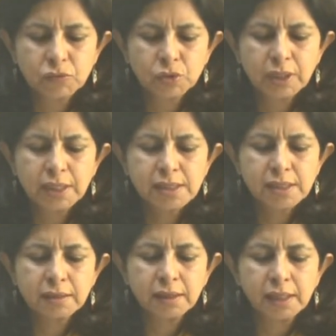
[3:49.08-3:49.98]
So
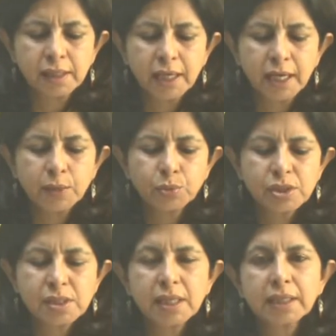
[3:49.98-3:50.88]
thus, I
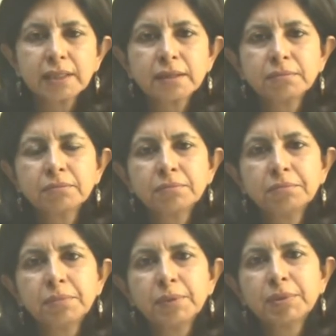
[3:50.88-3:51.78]
would say that
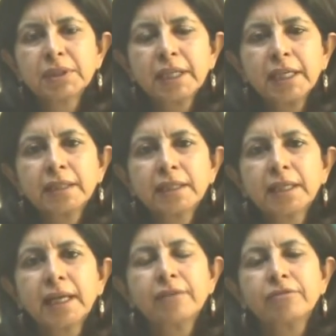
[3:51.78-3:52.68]
people think
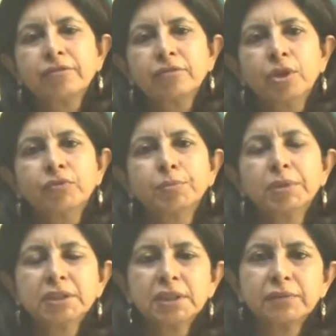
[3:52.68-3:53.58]
that life of a
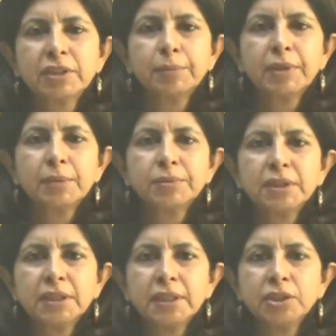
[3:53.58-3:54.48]
person with
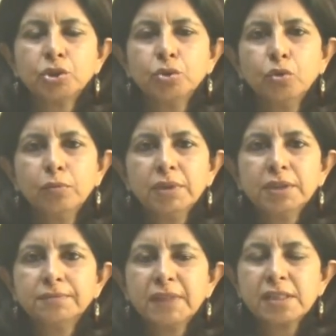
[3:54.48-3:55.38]
epilepsy is
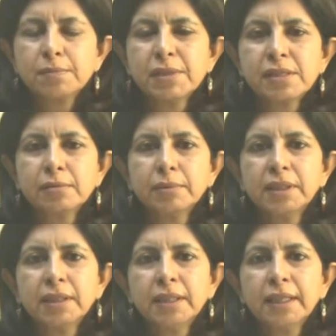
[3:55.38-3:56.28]
doomed, it's
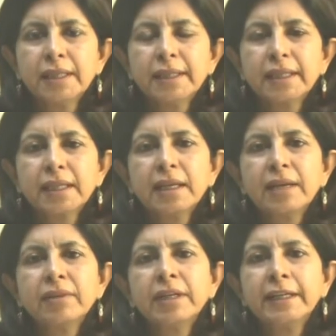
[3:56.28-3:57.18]
miserable, they can
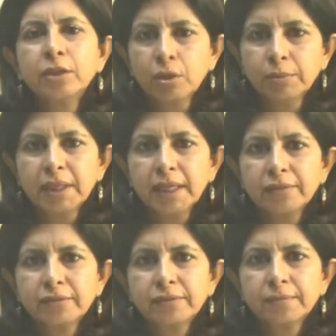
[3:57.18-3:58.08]
never lead a normal
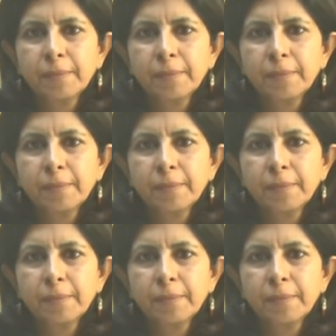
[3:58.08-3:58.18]
life.